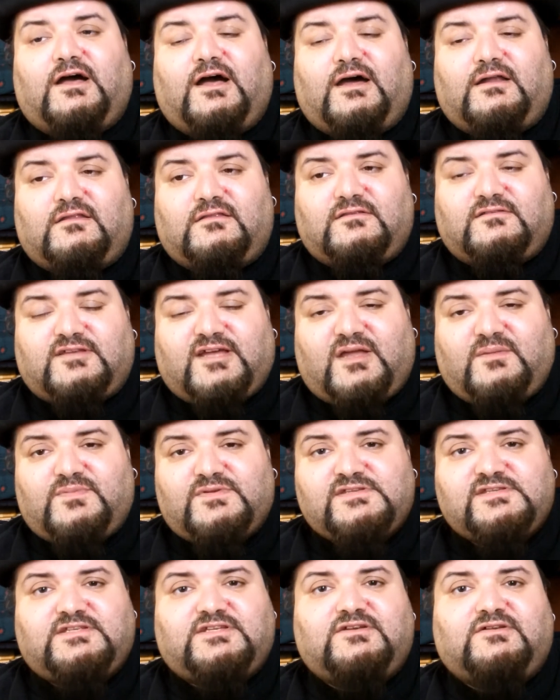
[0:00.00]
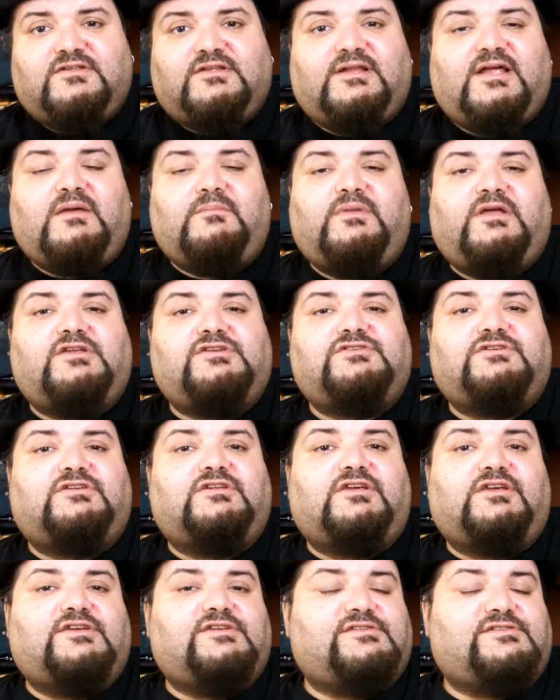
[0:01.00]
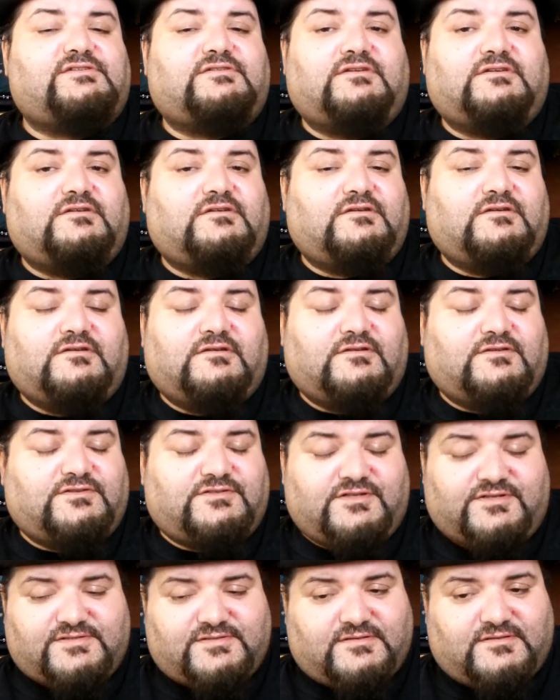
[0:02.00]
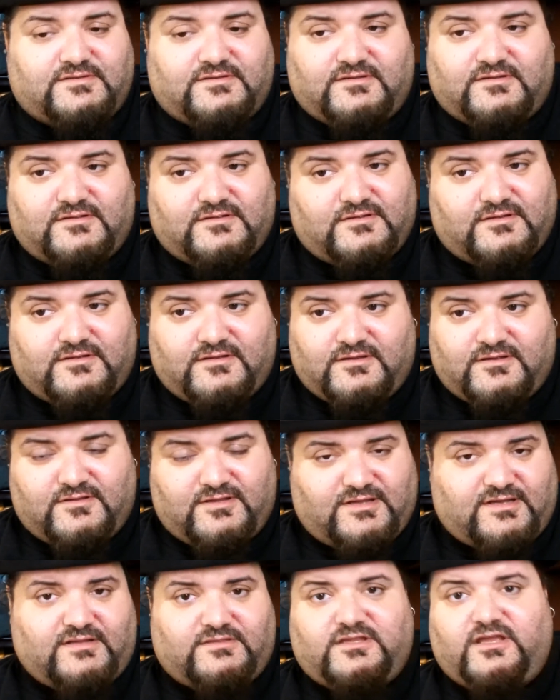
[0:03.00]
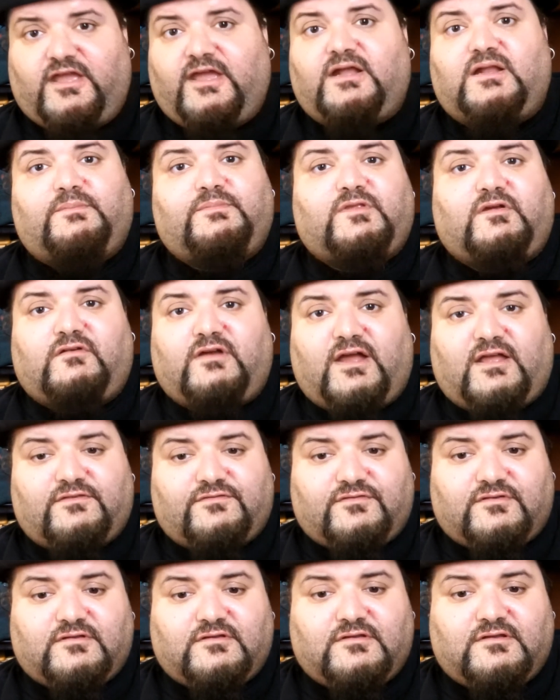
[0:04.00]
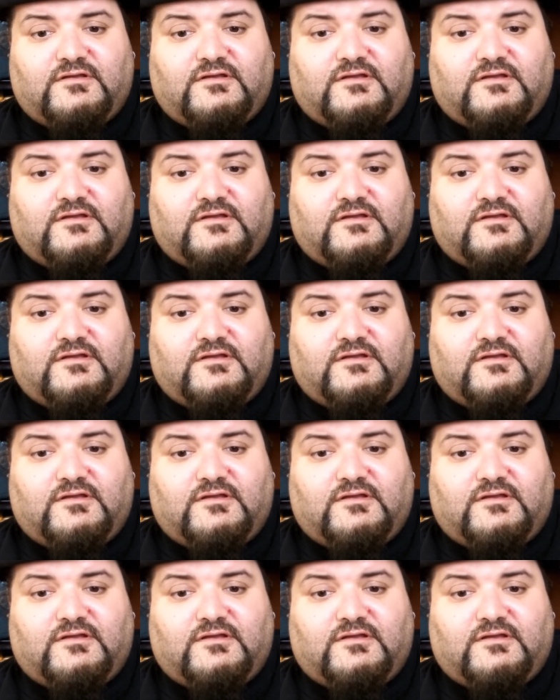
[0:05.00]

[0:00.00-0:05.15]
out of the type of steel that I mentioned is just, they got their head up their ass.